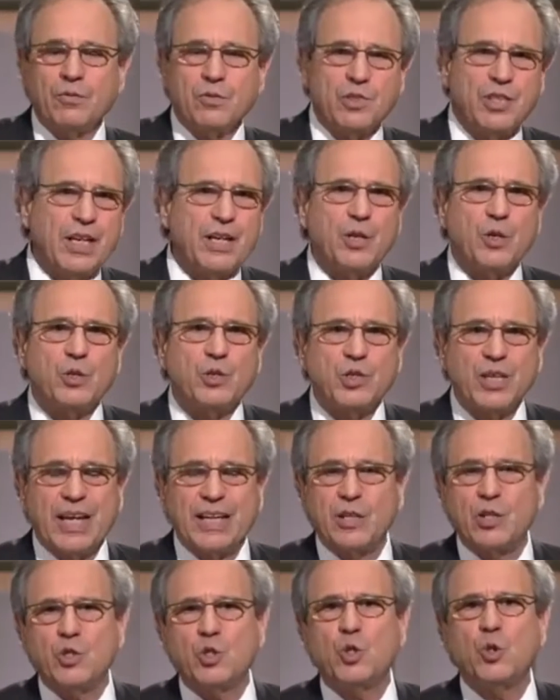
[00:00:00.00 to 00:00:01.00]
Senator
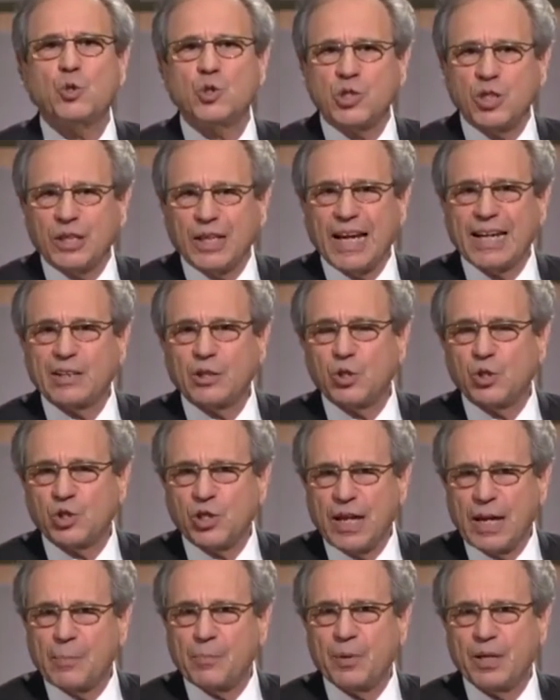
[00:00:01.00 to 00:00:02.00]
Sanders used to like to
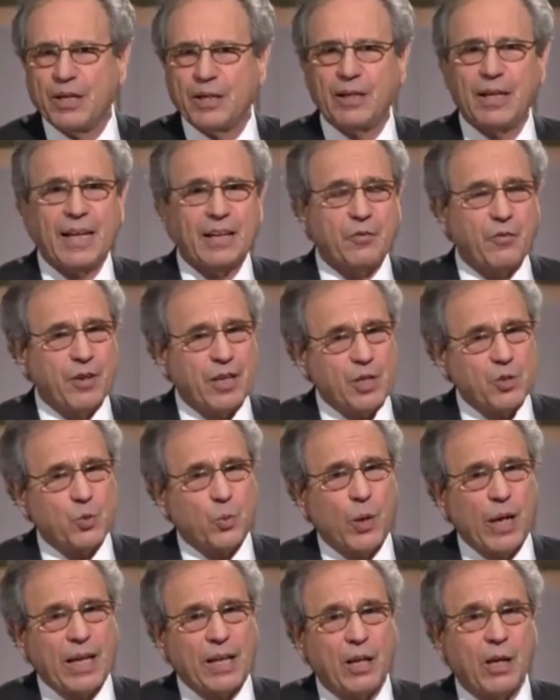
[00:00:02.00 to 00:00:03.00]
champion, like
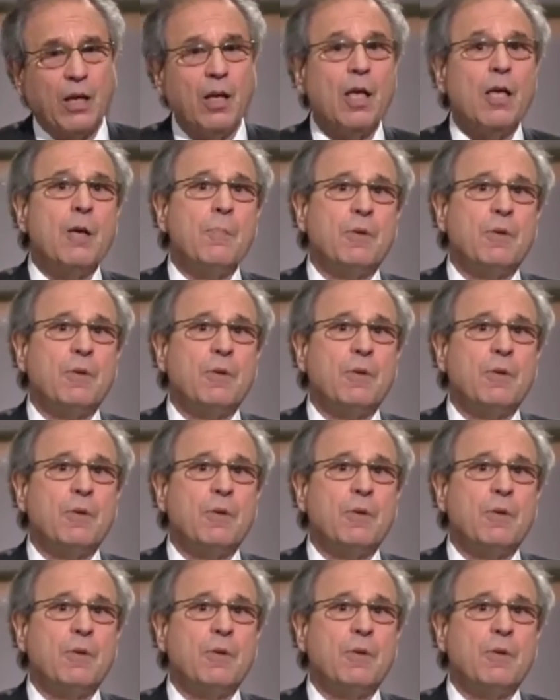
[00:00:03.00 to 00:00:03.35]
Venezuela,